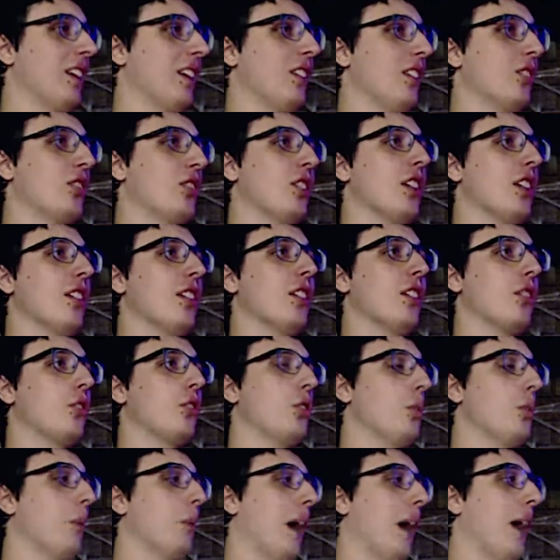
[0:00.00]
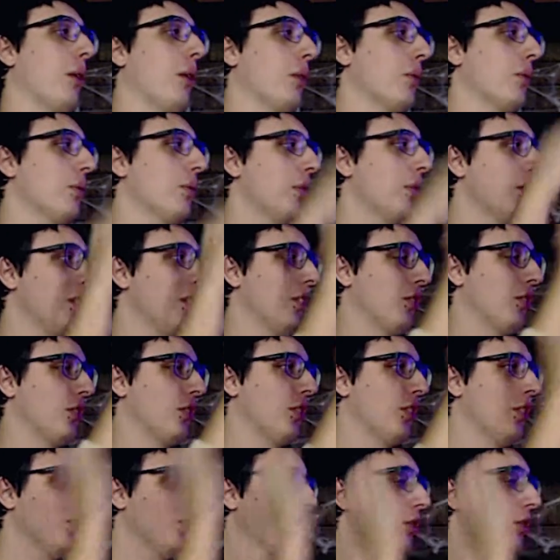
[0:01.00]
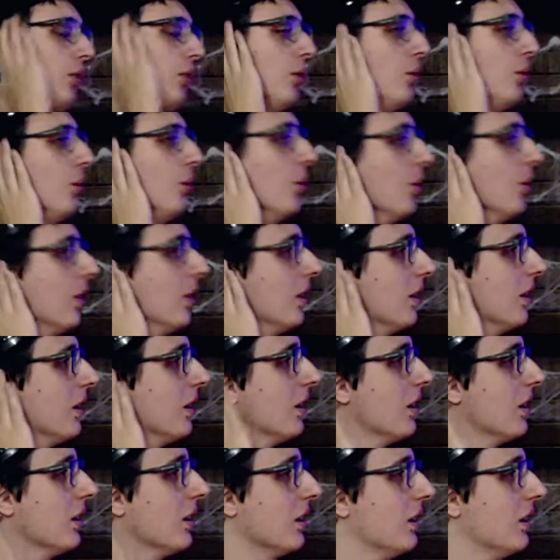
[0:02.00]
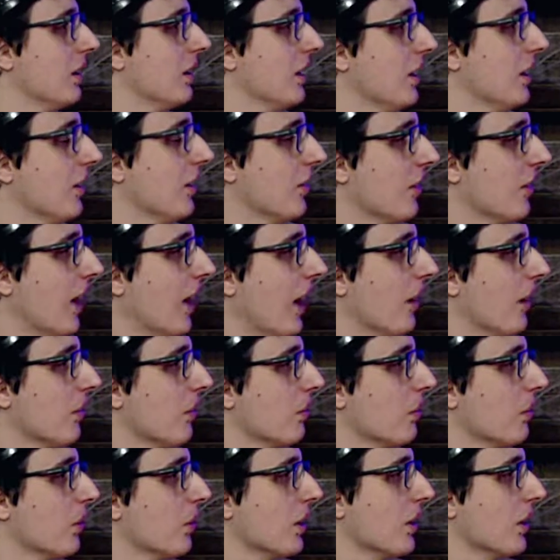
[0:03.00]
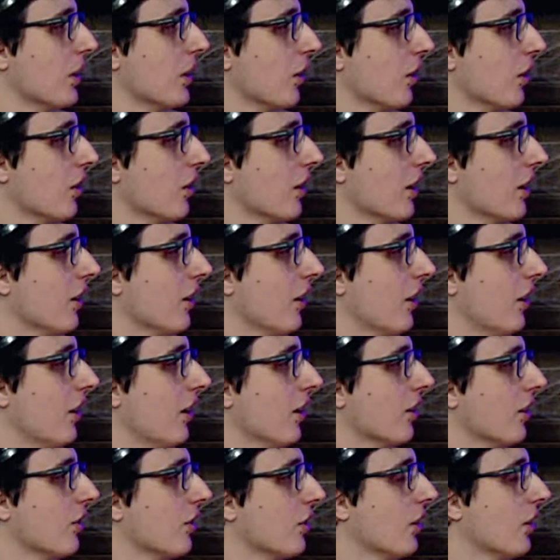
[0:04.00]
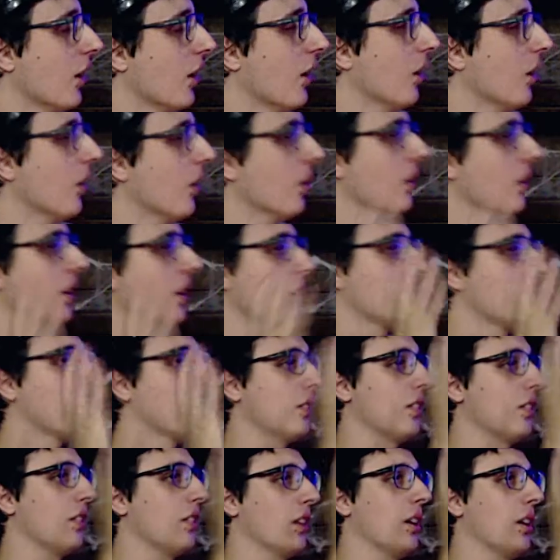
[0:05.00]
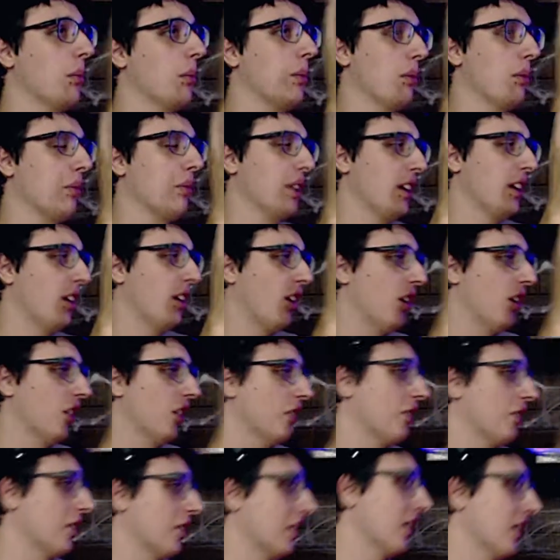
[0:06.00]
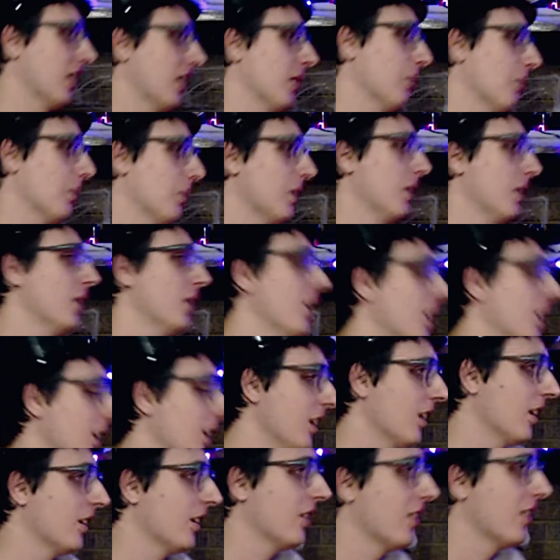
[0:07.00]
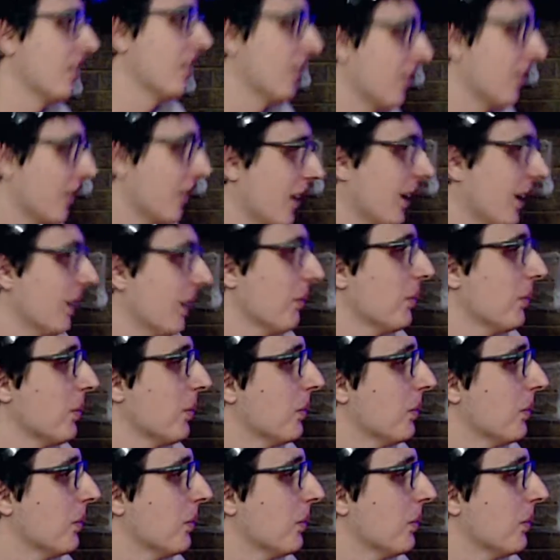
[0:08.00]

still is too powerful, he's still too... He's not really hurt at all, so it's going to be really hard to get him into this lamp.